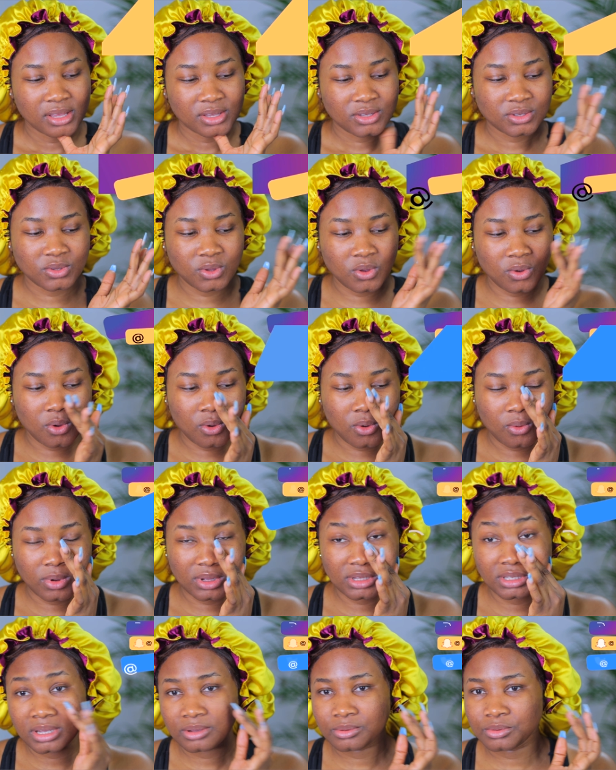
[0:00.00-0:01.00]
So
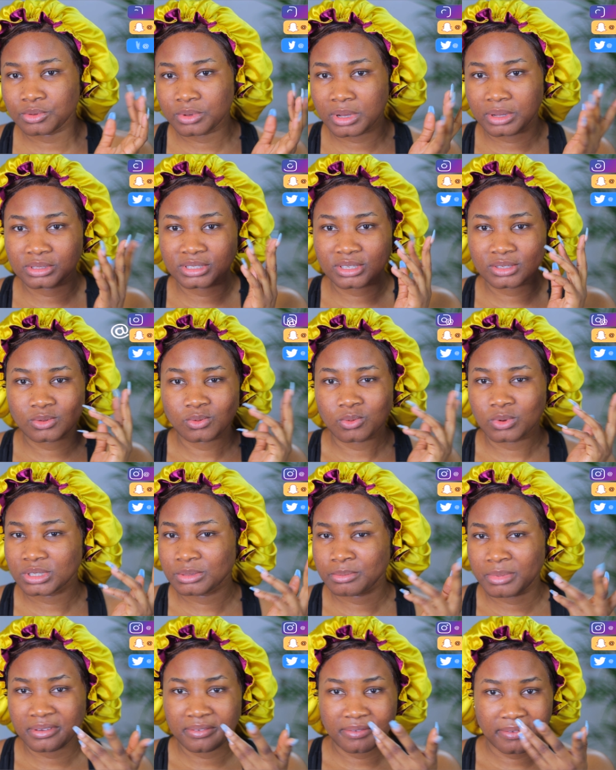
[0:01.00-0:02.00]
what I'll do, I'll just
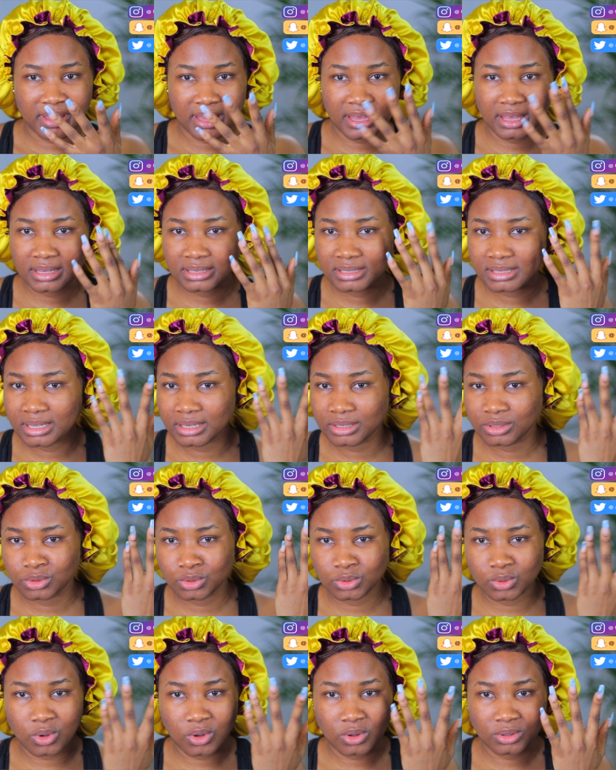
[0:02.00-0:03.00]
wash my face and
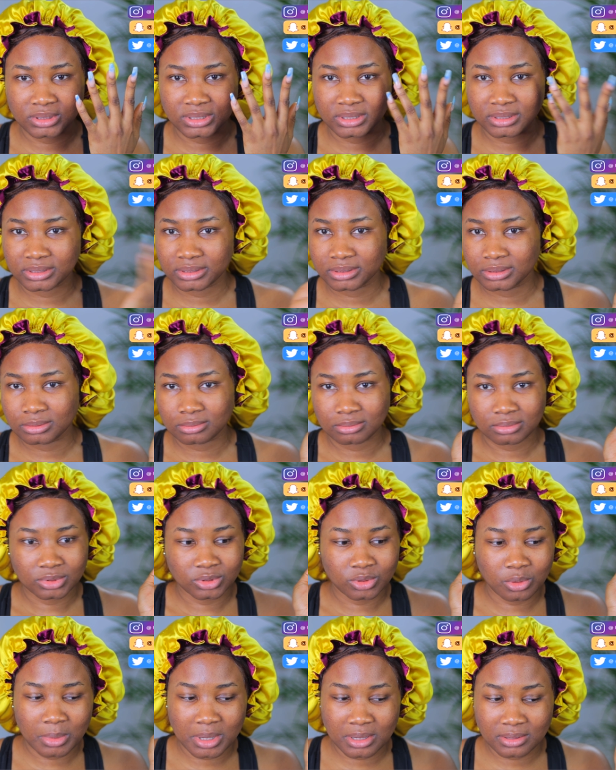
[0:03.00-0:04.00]
do all the
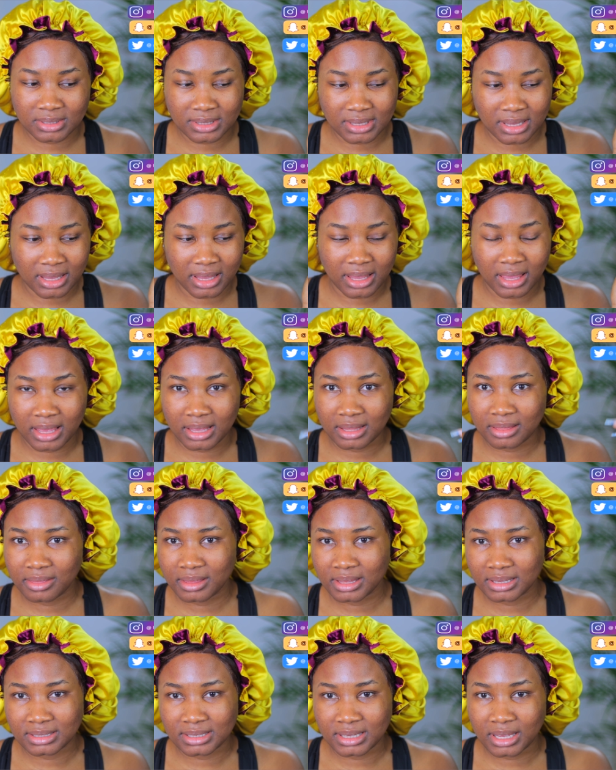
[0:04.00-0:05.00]
normal skincare
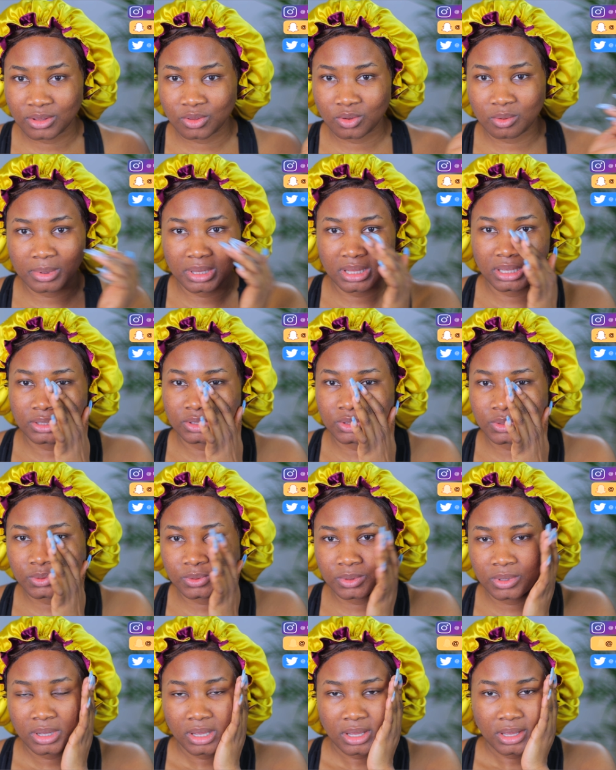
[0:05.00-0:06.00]
things I normally
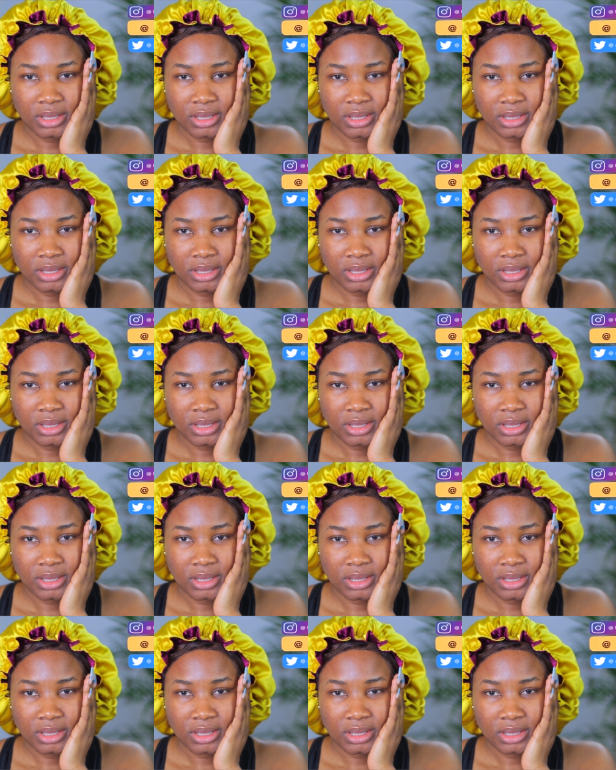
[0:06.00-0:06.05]
do,